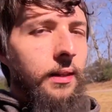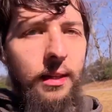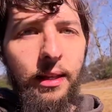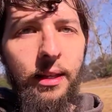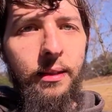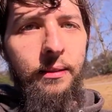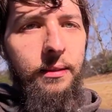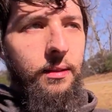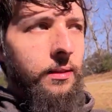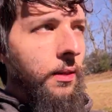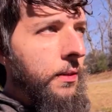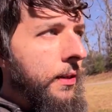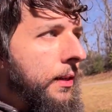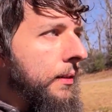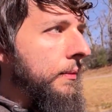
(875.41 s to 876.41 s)
again,
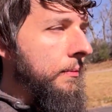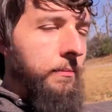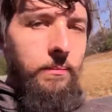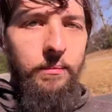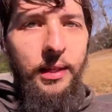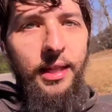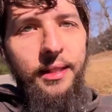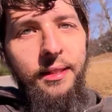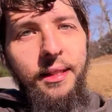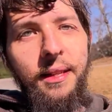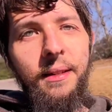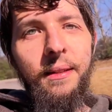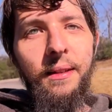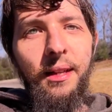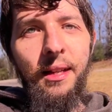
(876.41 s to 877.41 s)
starting next
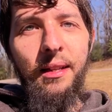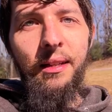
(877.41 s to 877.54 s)
year,